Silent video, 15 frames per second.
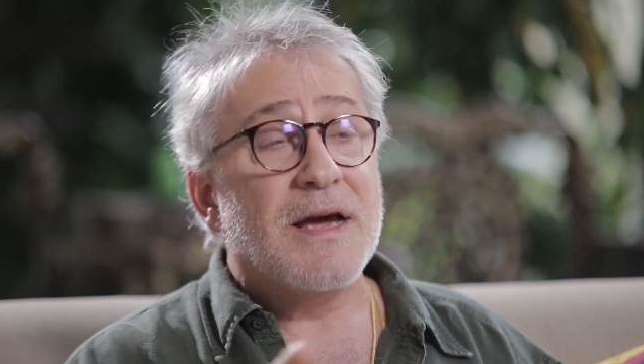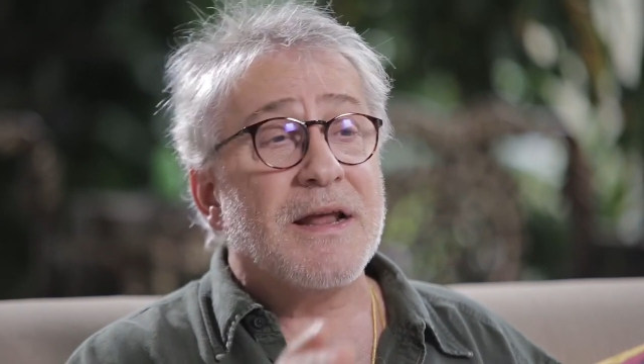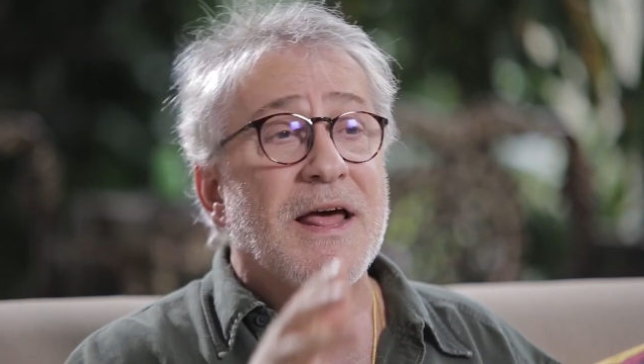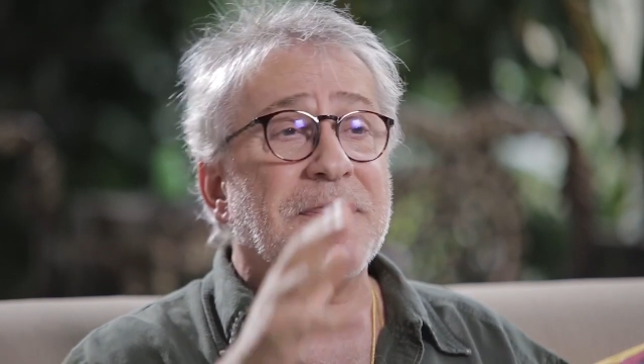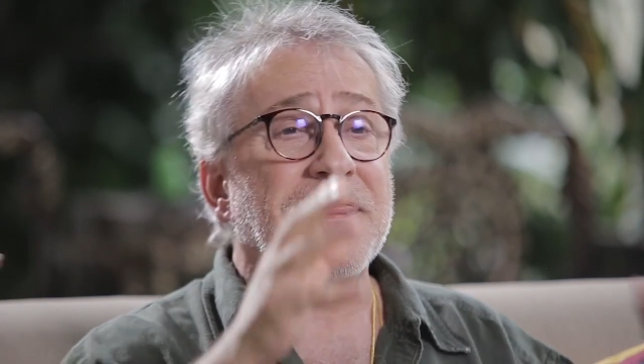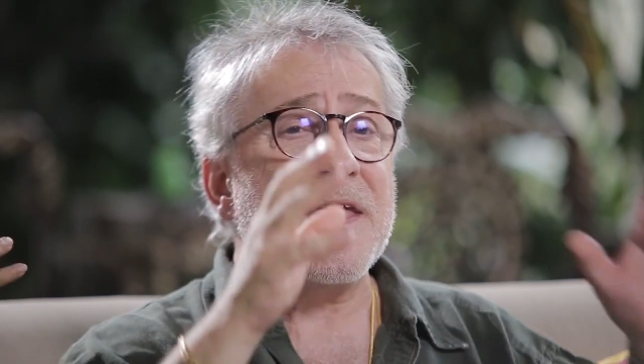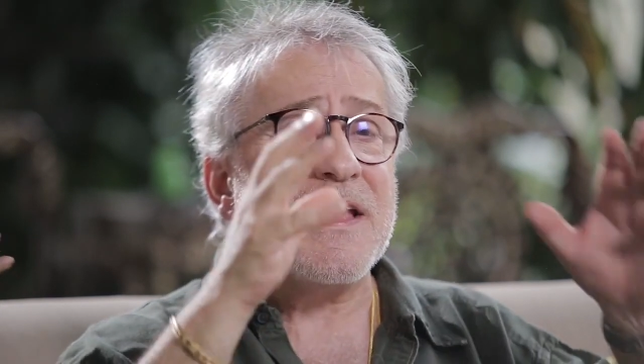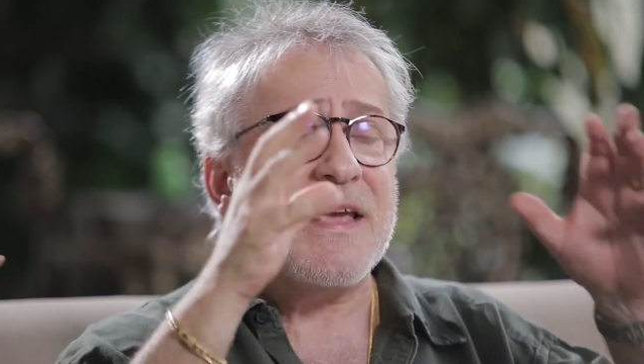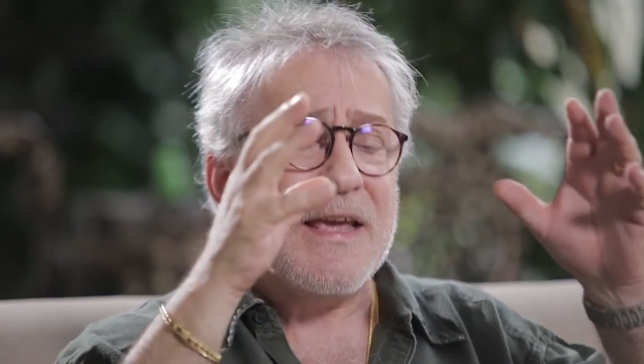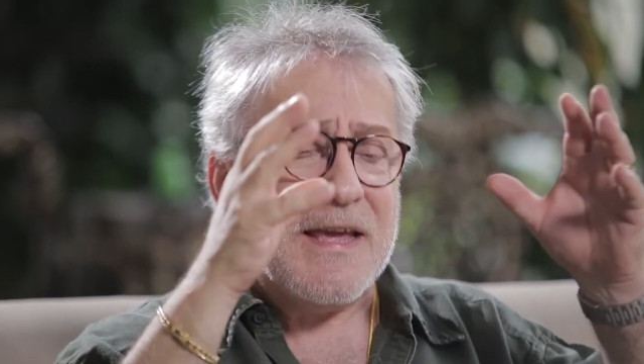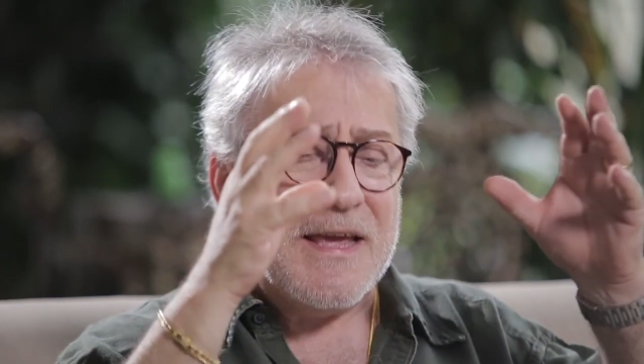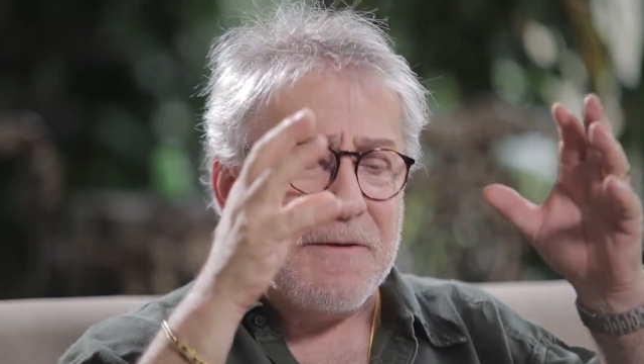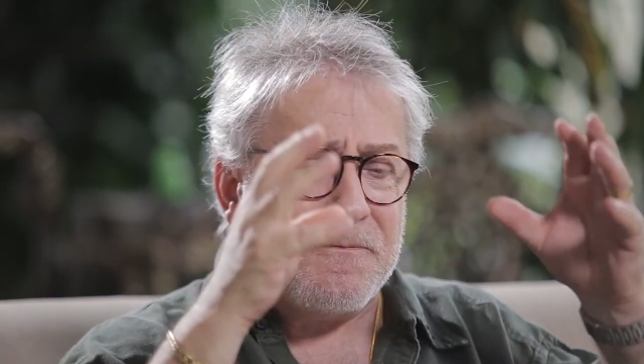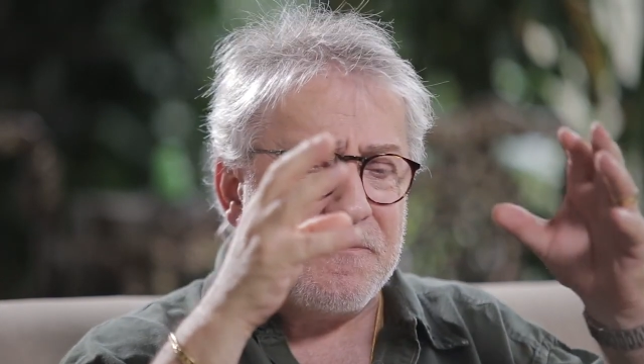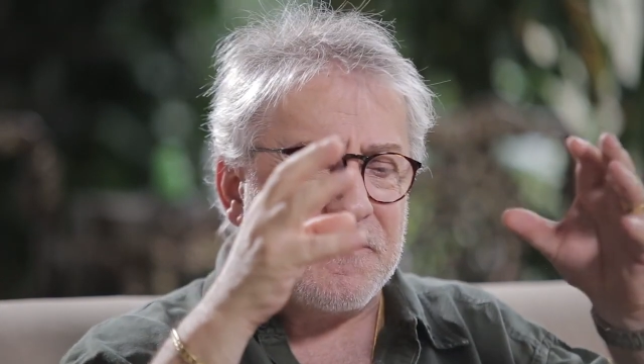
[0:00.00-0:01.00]
And I think
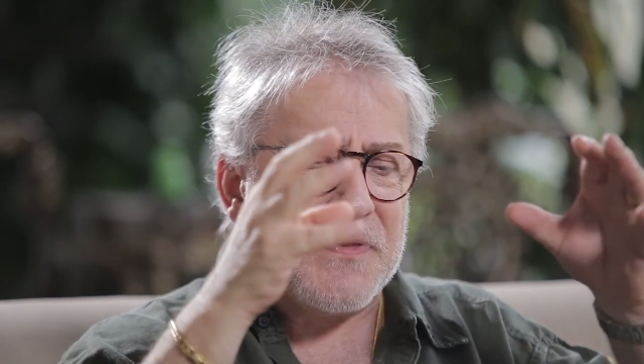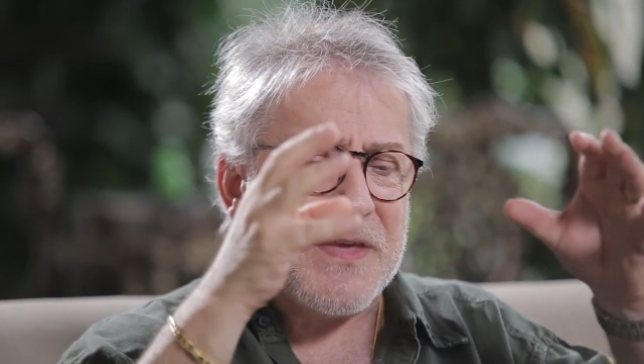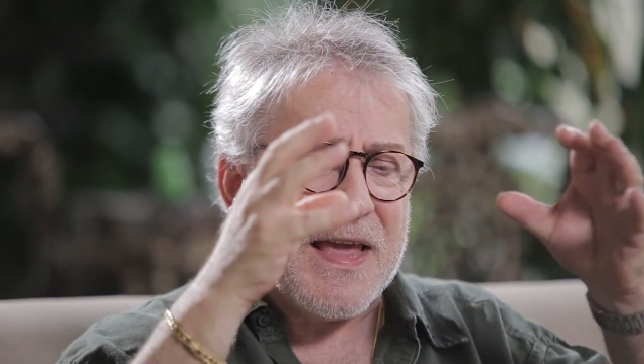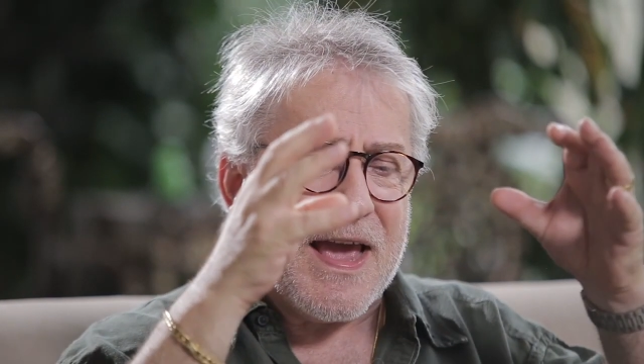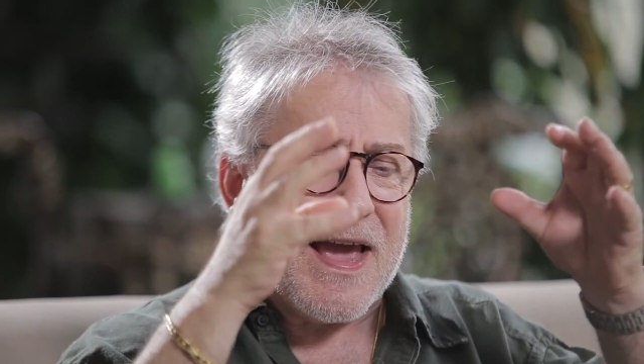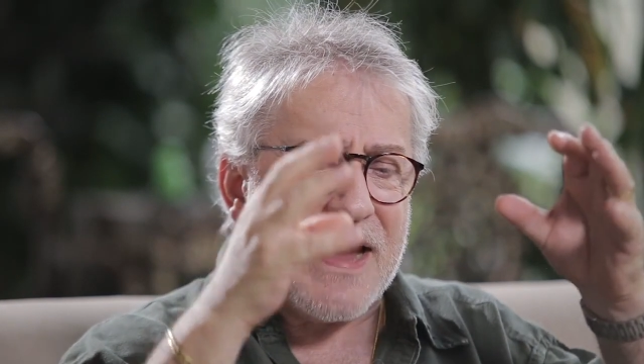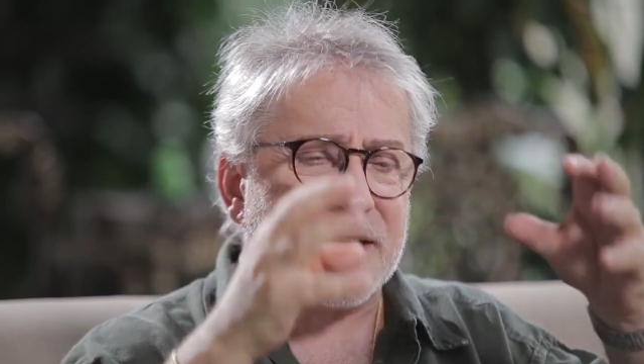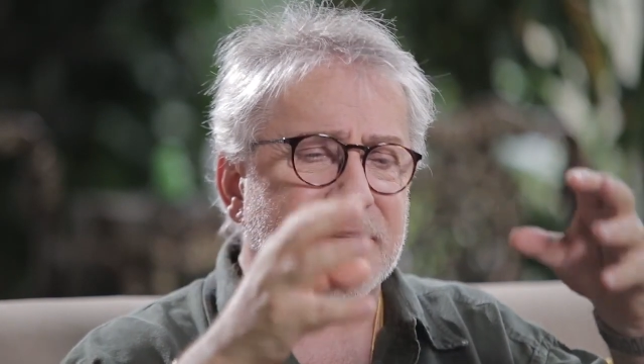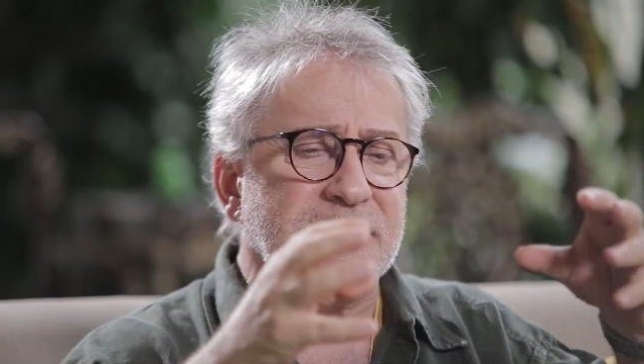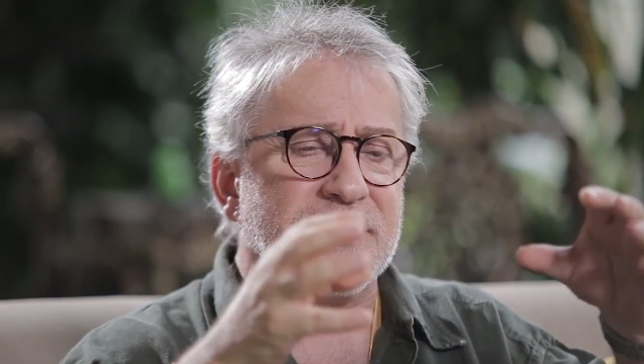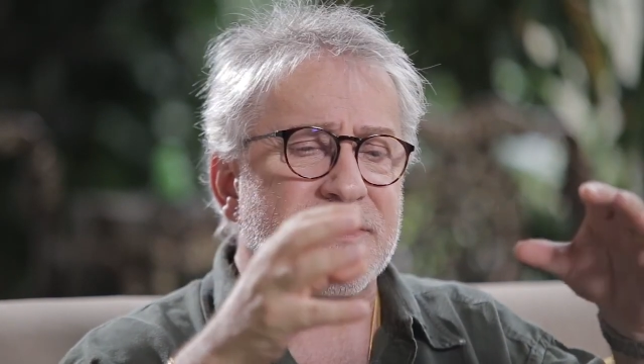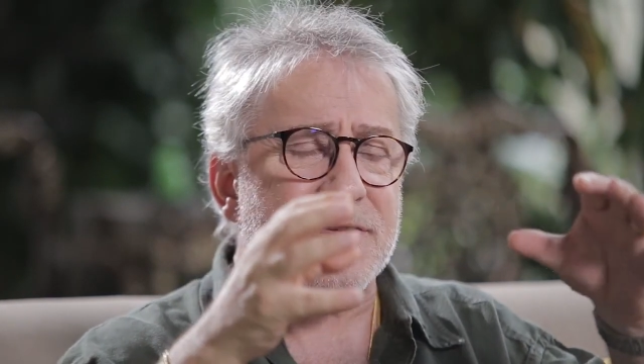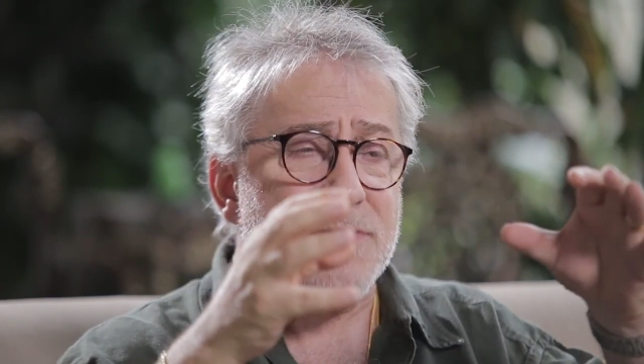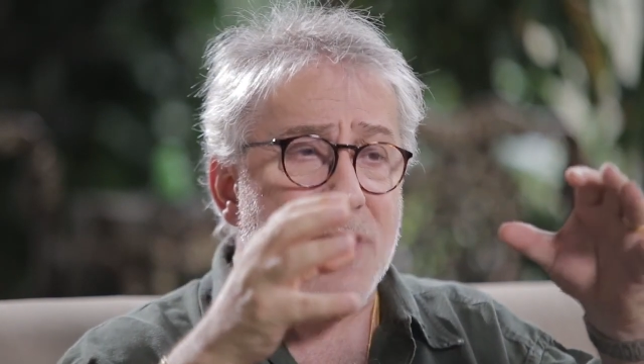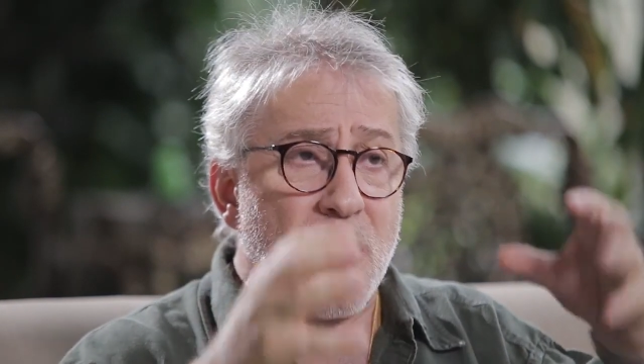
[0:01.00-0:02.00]
if the
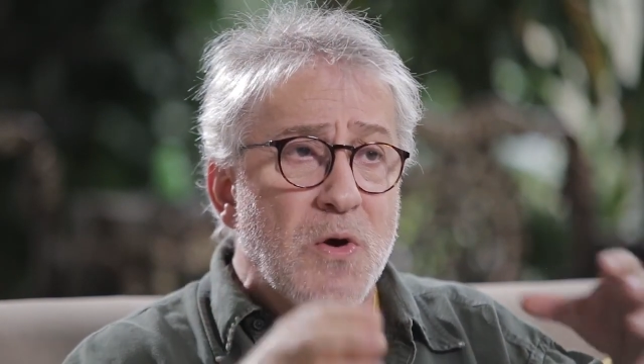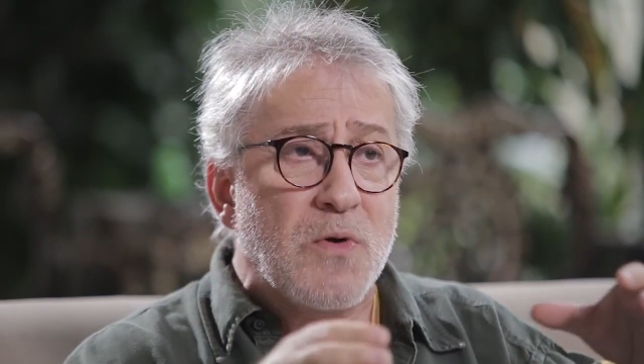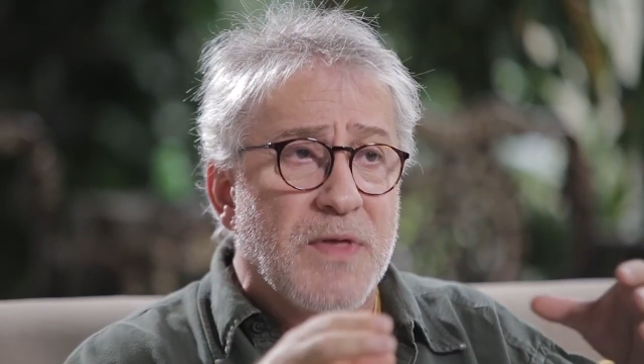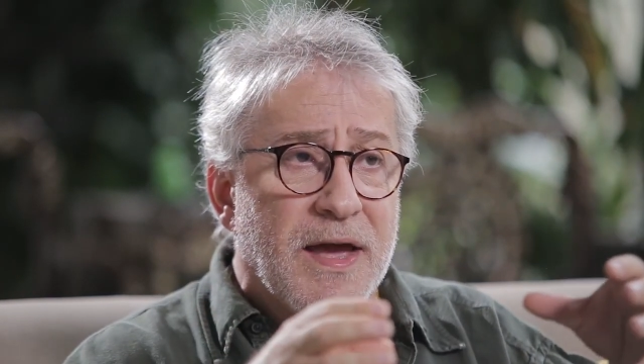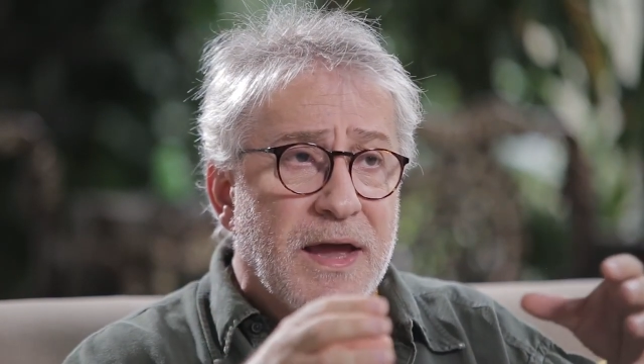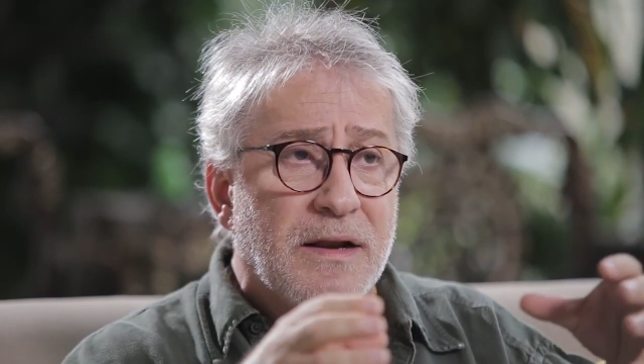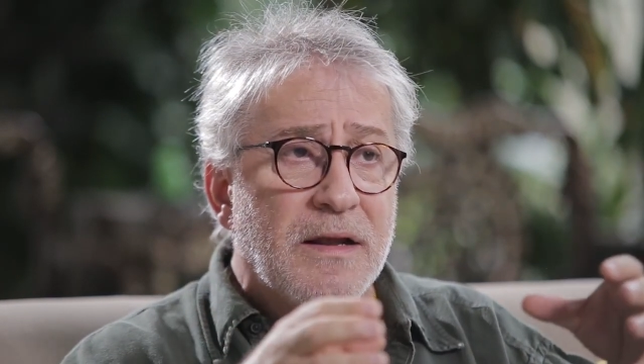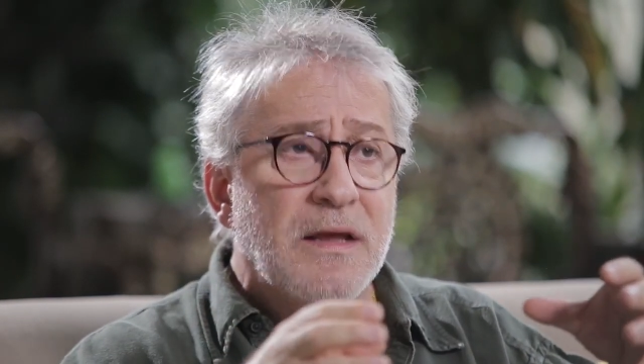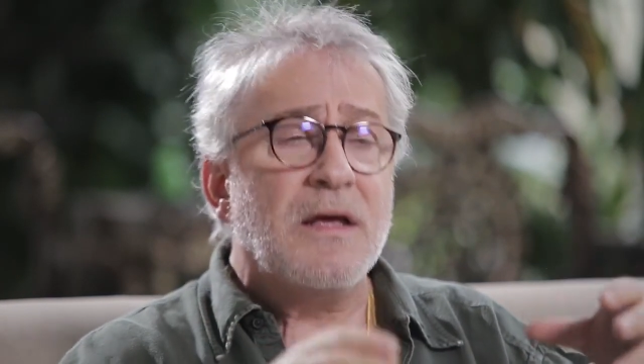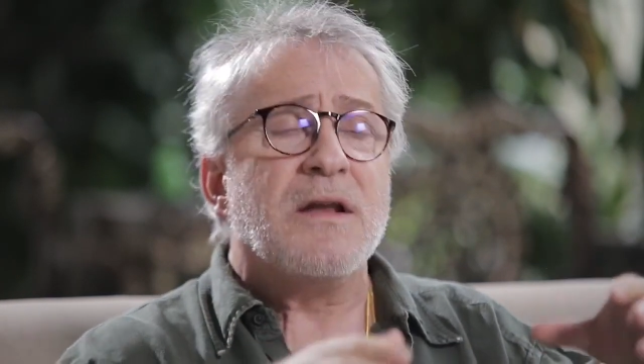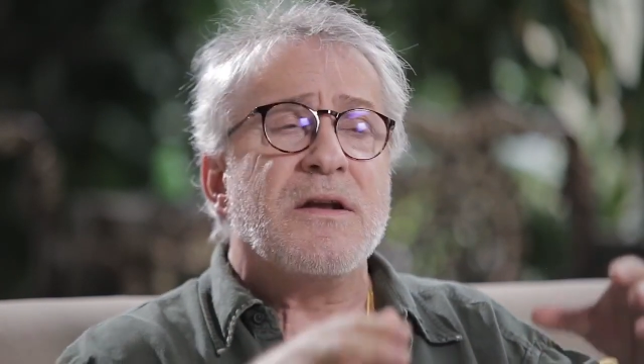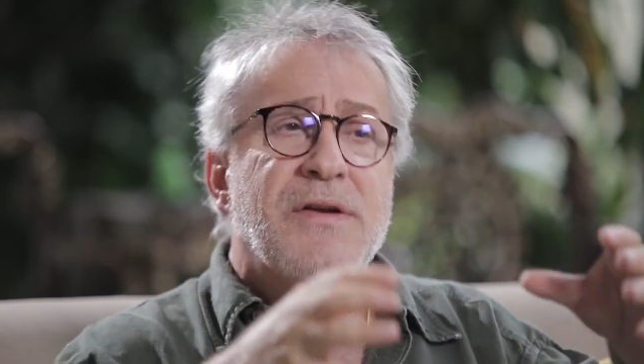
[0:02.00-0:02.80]
actors know that,